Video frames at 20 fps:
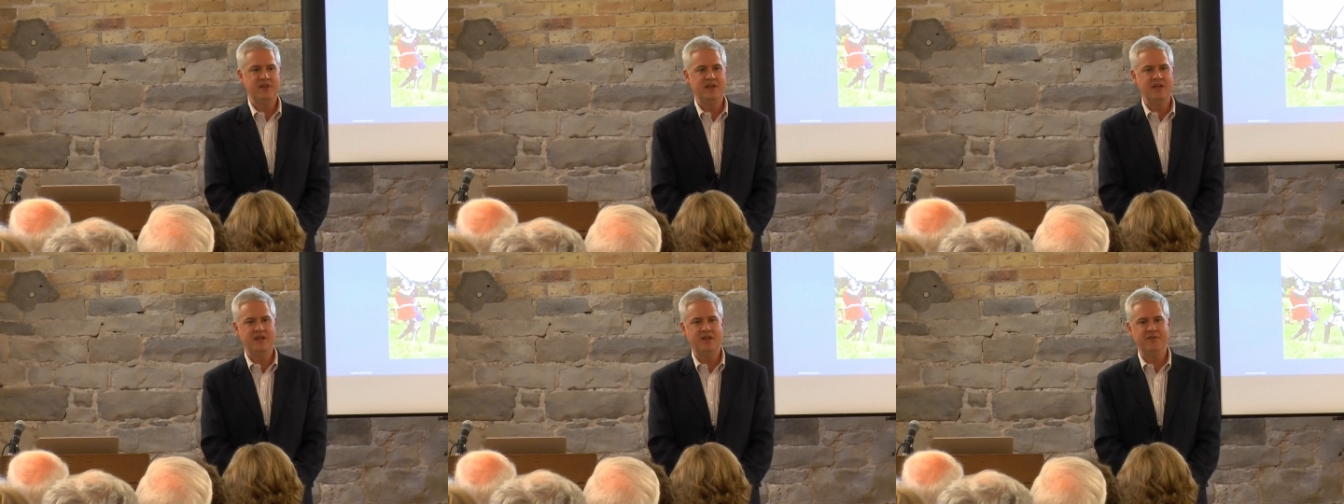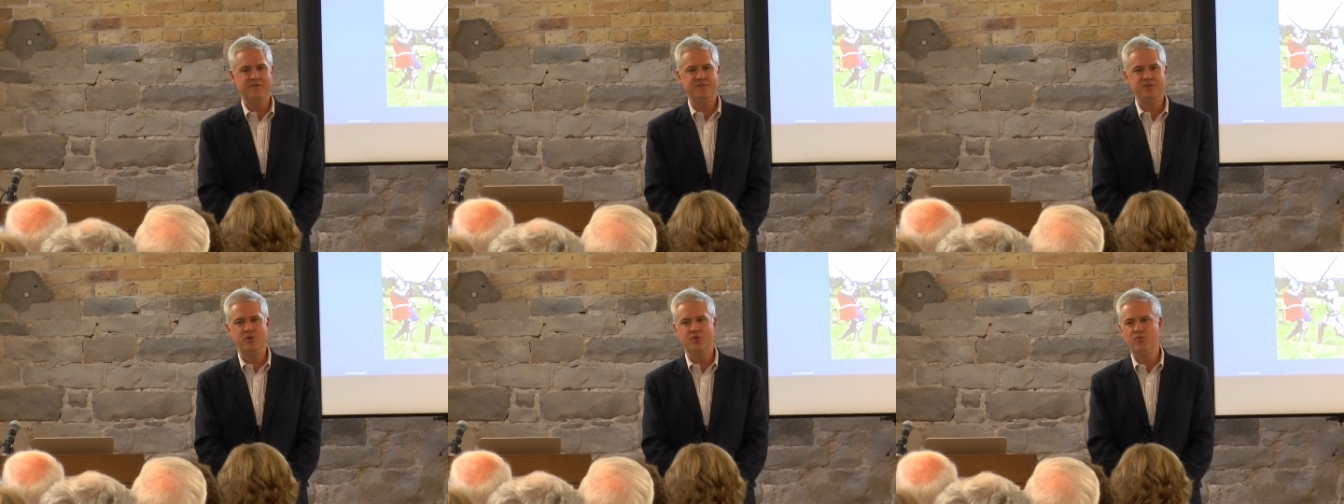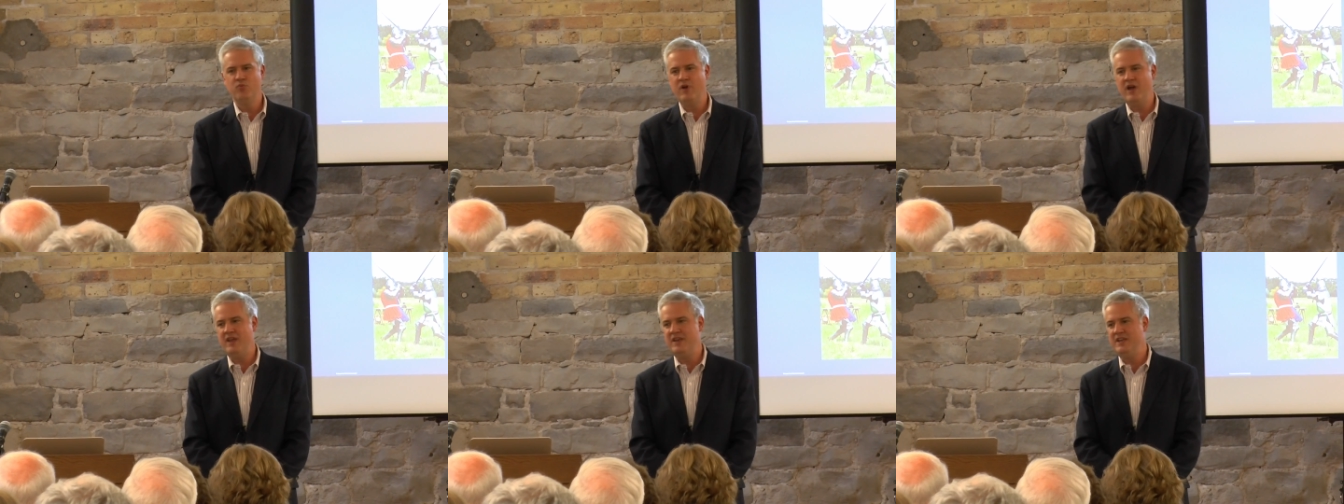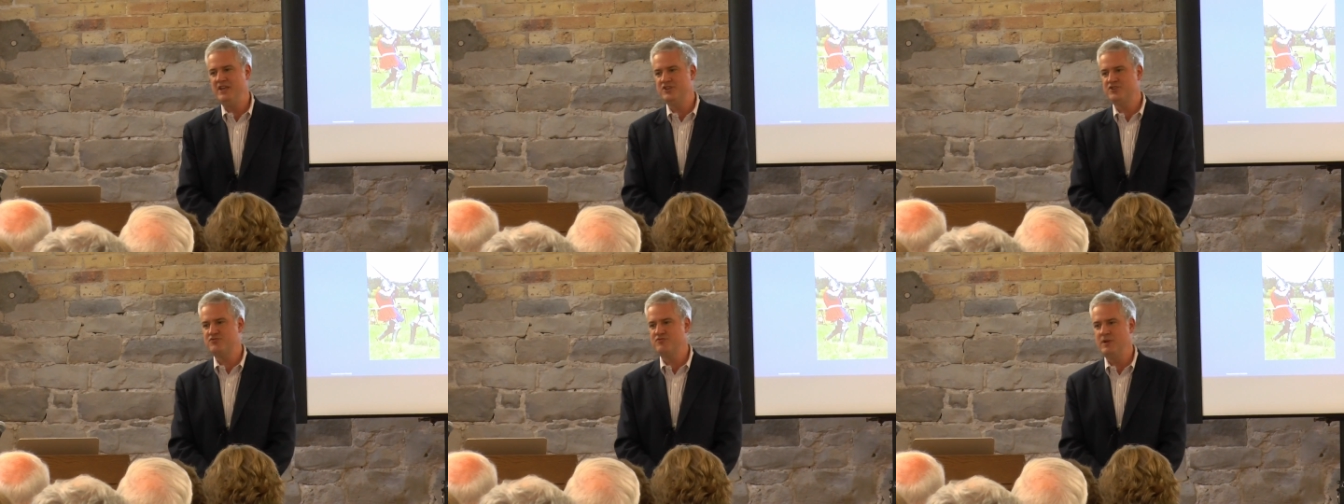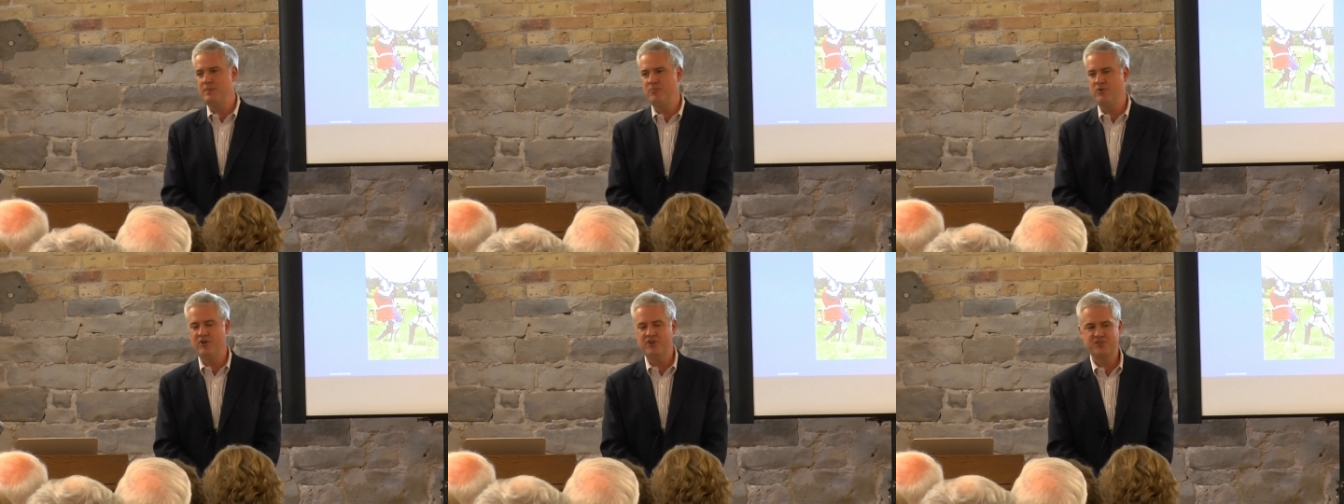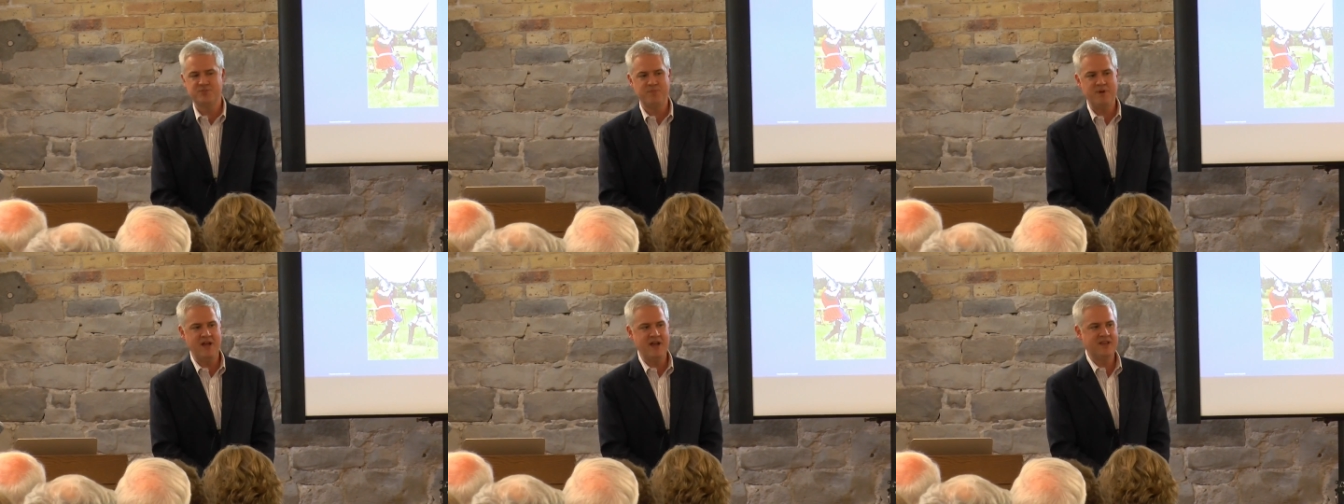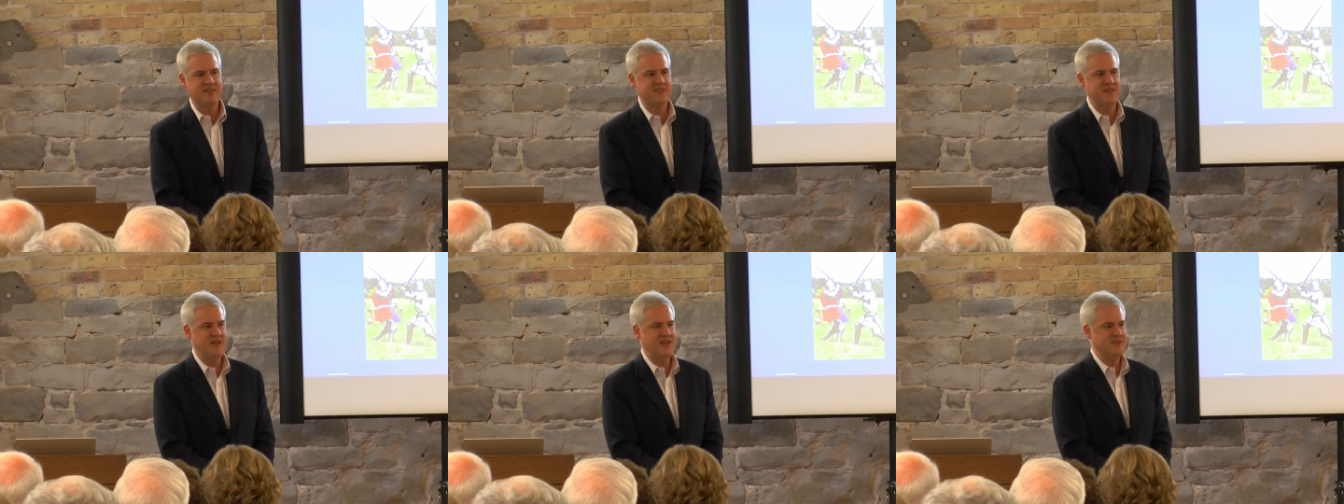and if you read history books
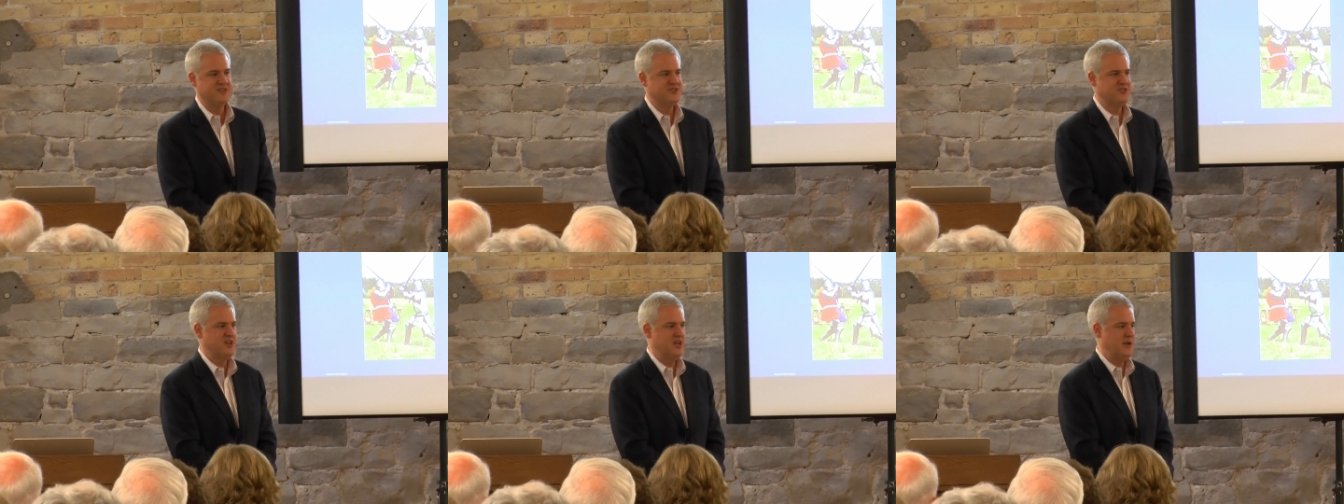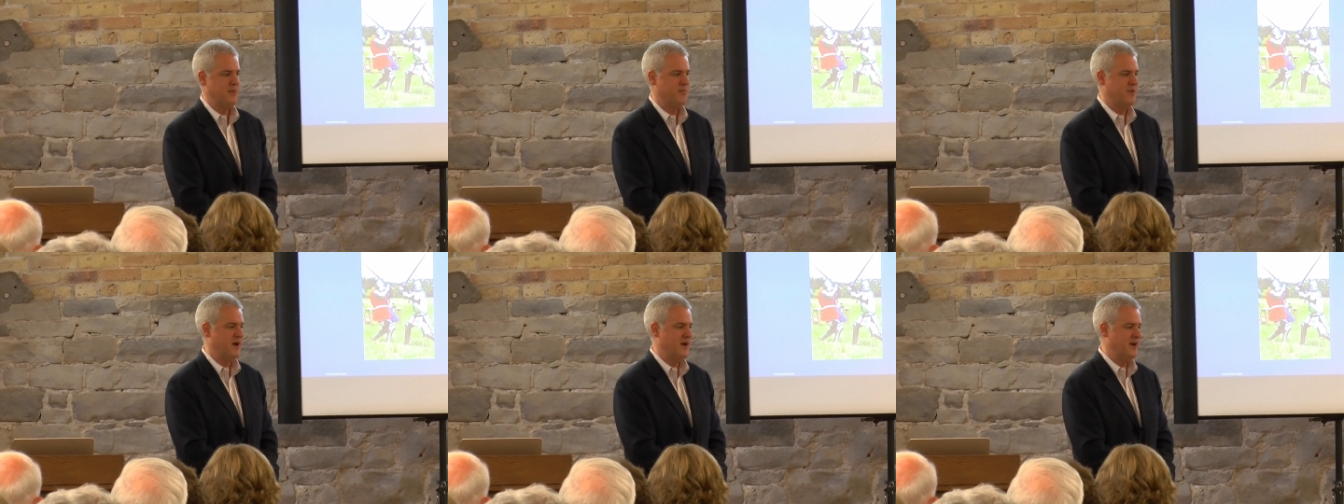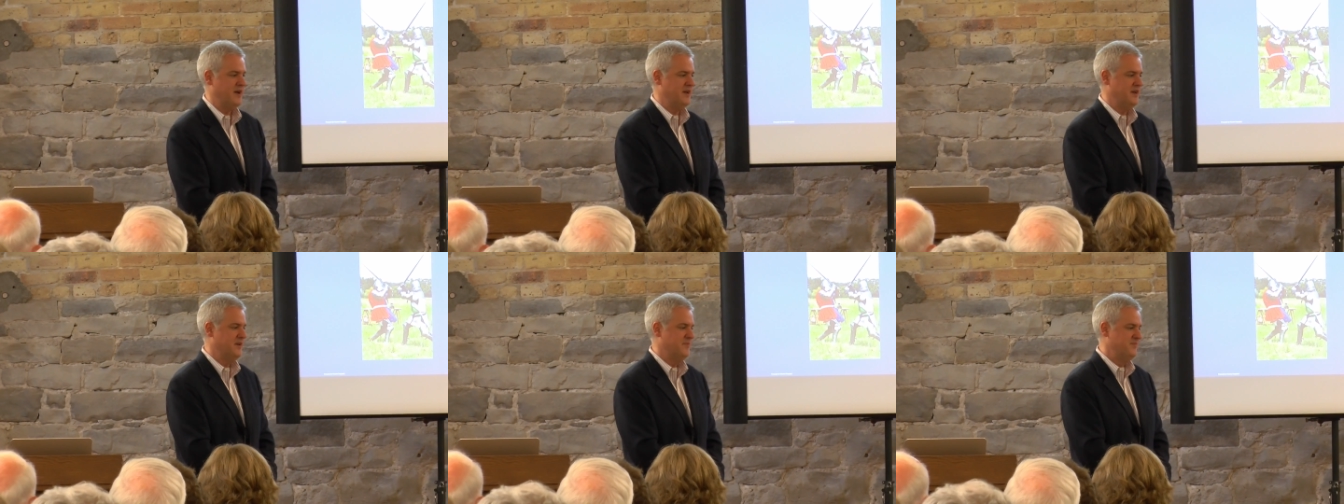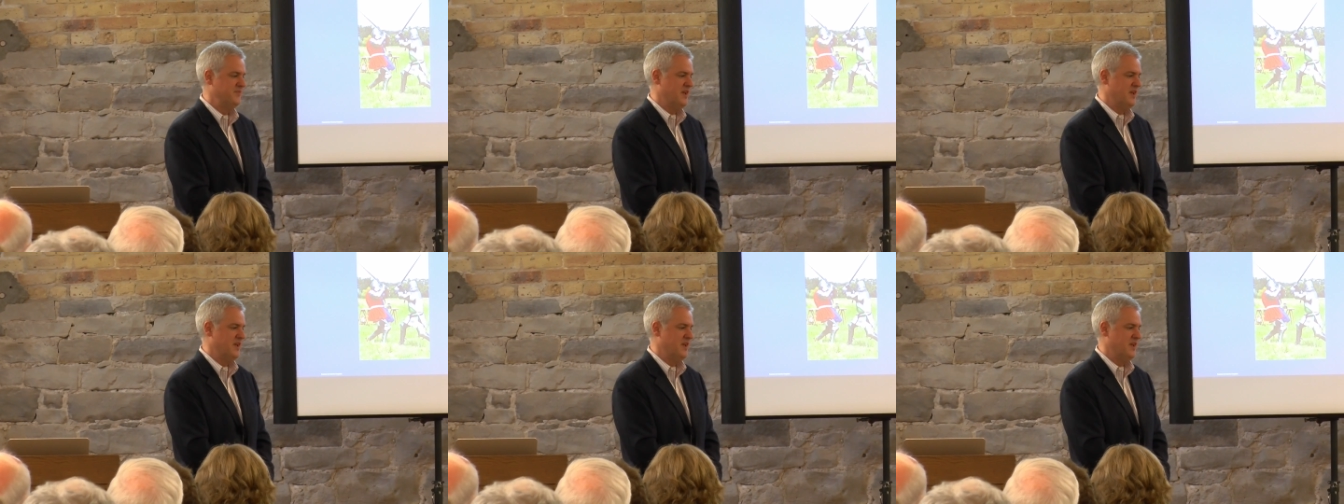back then, say by